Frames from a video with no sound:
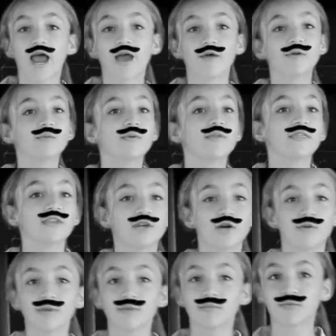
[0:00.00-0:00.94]
I will win the
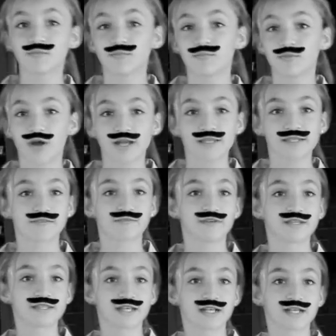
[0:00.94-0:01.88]
Nobel Prize in
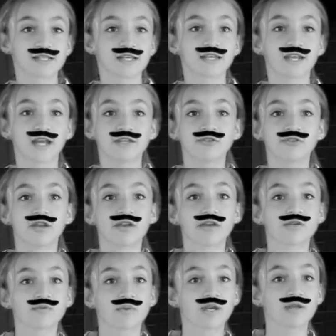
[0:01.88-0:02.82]
Physics in
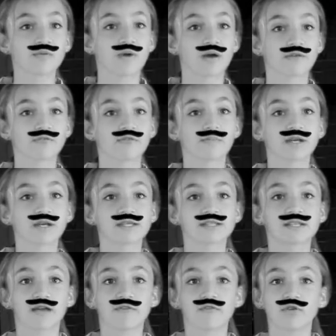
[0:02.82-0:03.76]
1921 for my
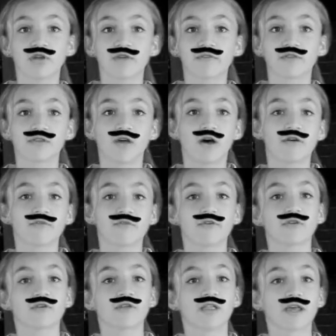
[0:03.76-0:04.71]
discovery of the law of
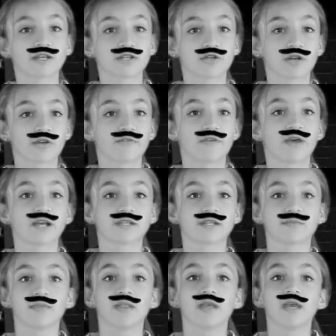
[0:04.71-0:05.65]
photoelectric
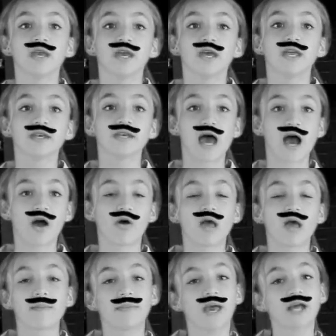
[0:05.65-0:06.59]
effect. Now,
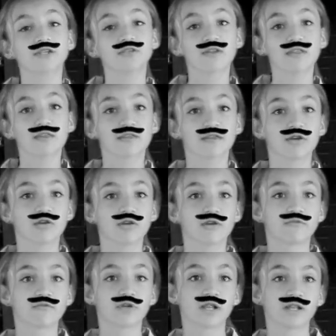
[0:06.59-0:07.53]
back to the theory
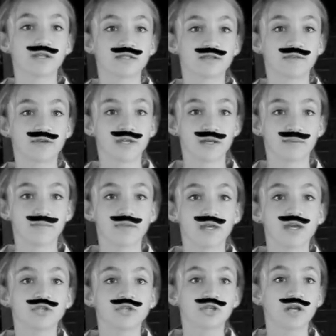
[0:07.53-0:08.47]
of relativity.
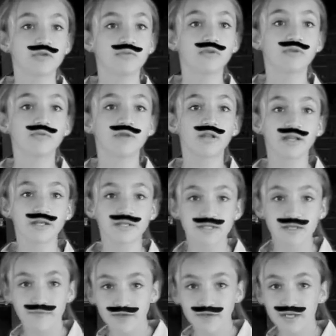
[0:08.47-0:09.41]
General
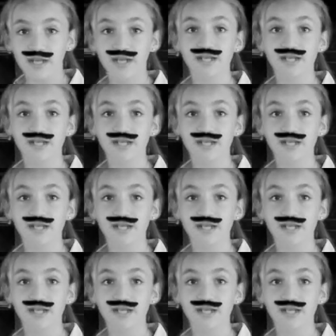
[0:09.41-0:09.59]
relativity